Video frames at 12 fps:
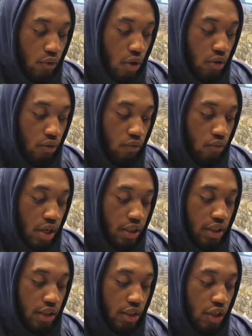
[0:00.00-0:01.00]
run
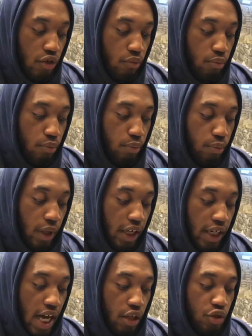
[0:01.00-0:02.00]
into,
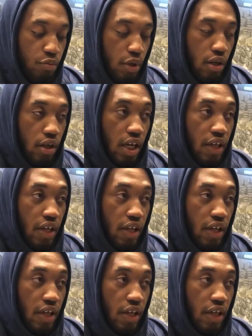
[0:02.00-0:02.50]
playing college ball.